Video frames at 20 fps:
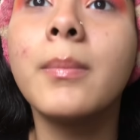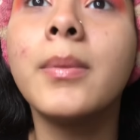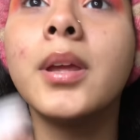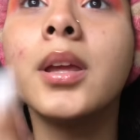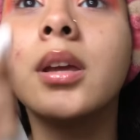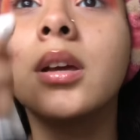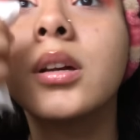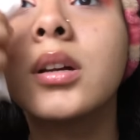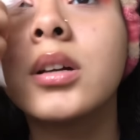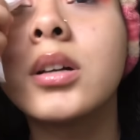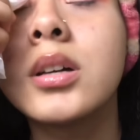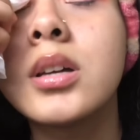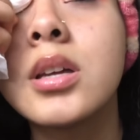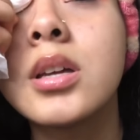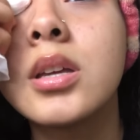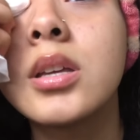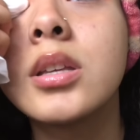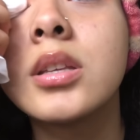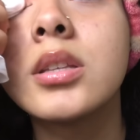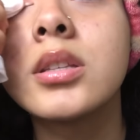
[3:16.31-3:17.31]

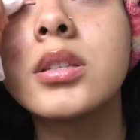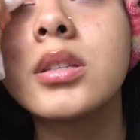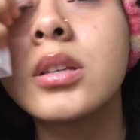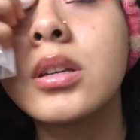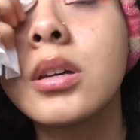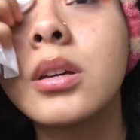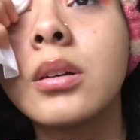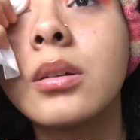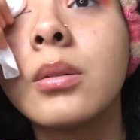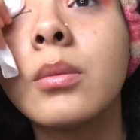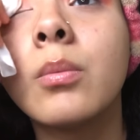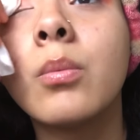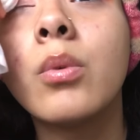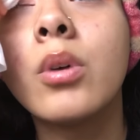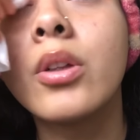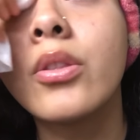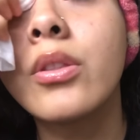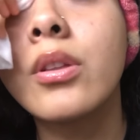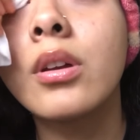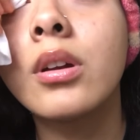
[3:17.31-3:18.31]
because
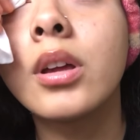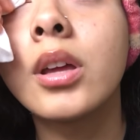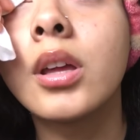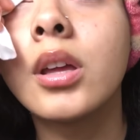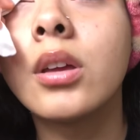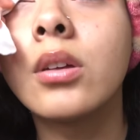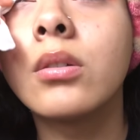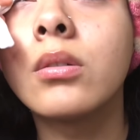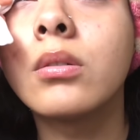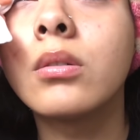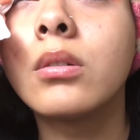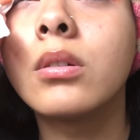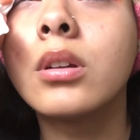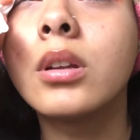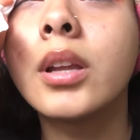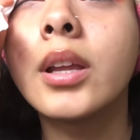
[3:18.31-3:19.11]
what the hell,